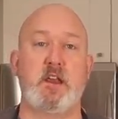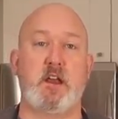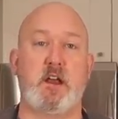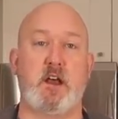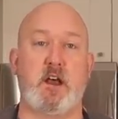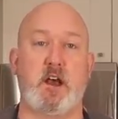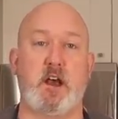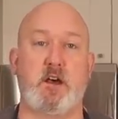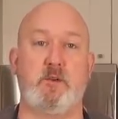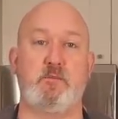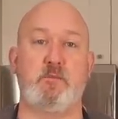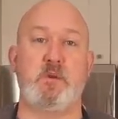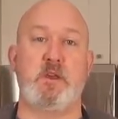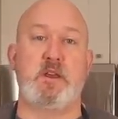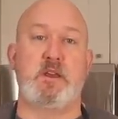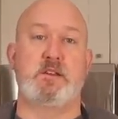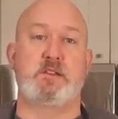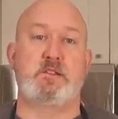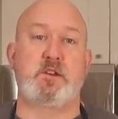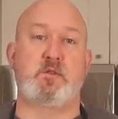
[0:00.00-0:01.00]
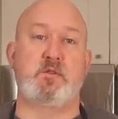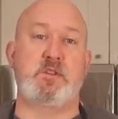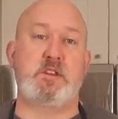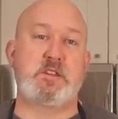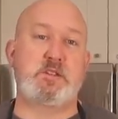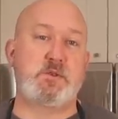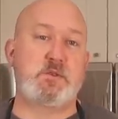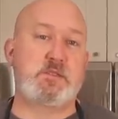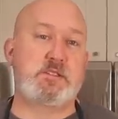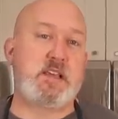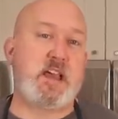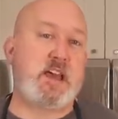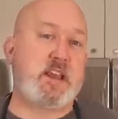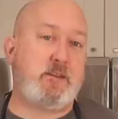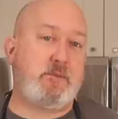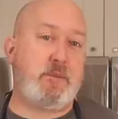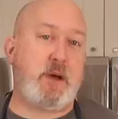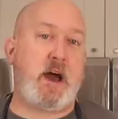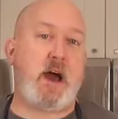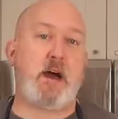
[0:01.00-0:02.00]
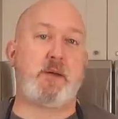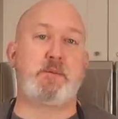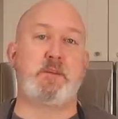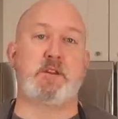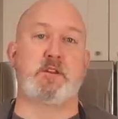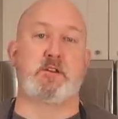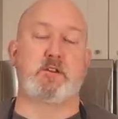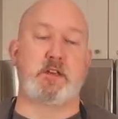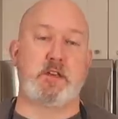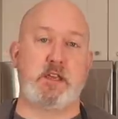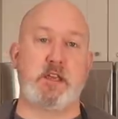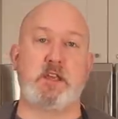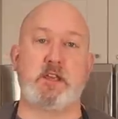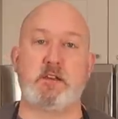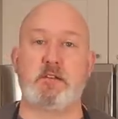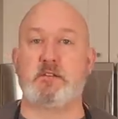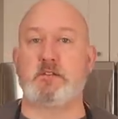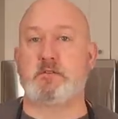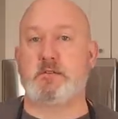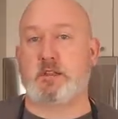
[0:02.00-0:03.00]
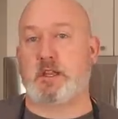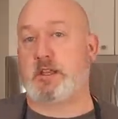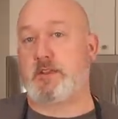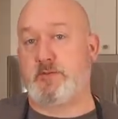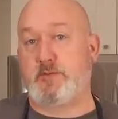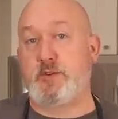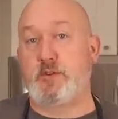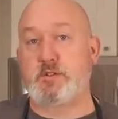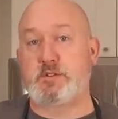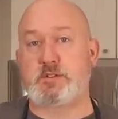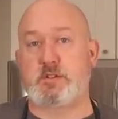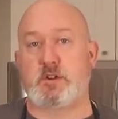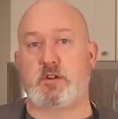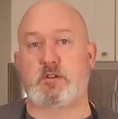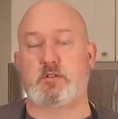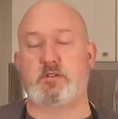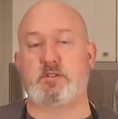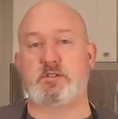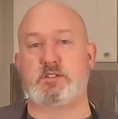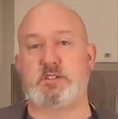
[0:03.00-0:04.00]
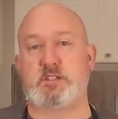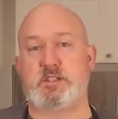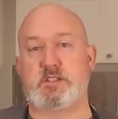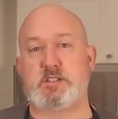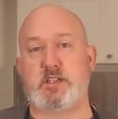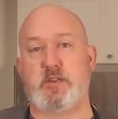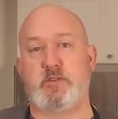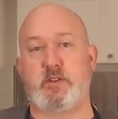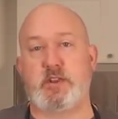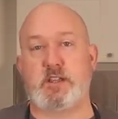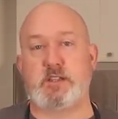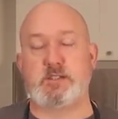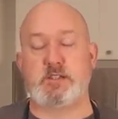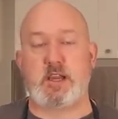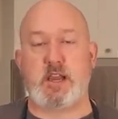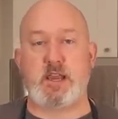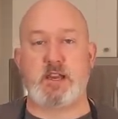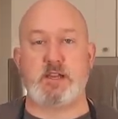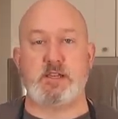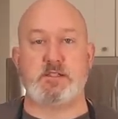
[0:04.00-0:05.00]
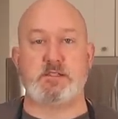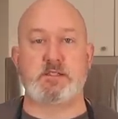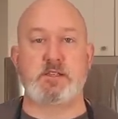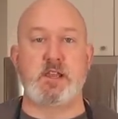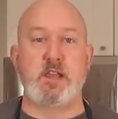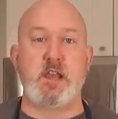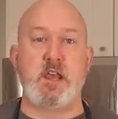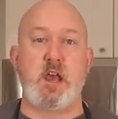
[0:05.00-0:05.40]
So this was kind of popular in like food circles in the 70s and 80s.